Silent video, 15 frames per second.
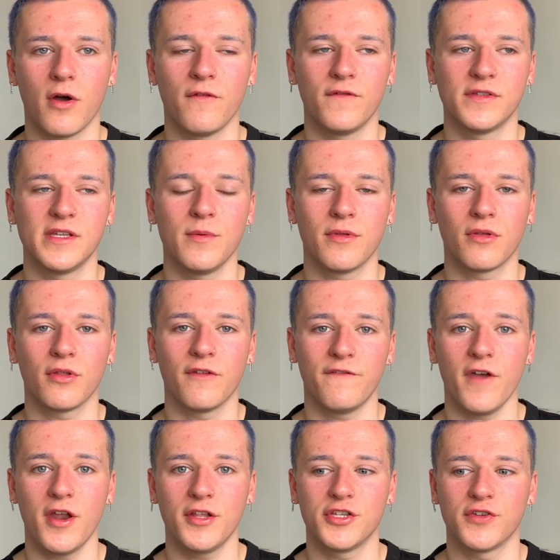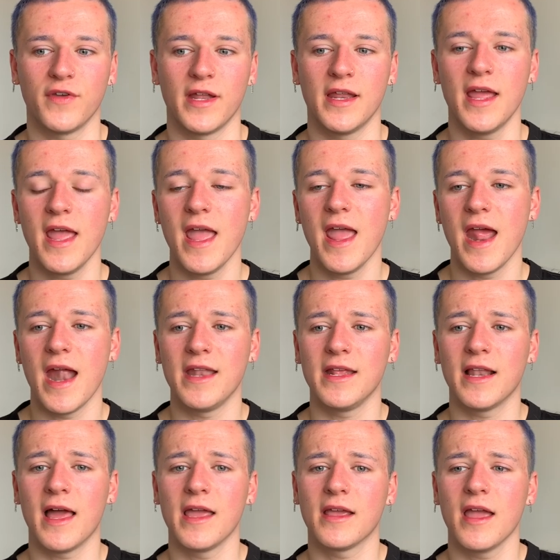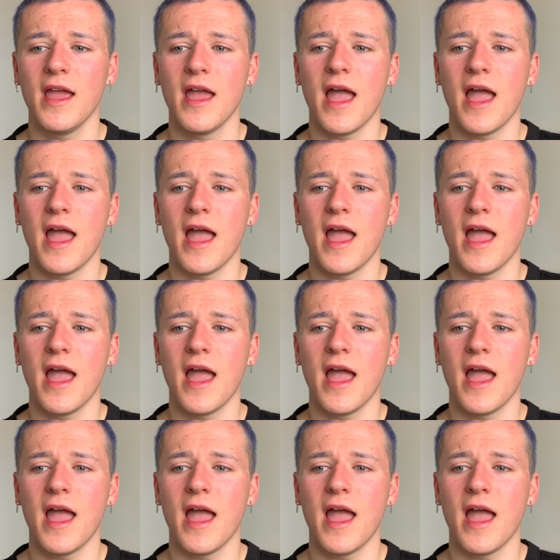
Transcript: obviously with all the furniture in, and you like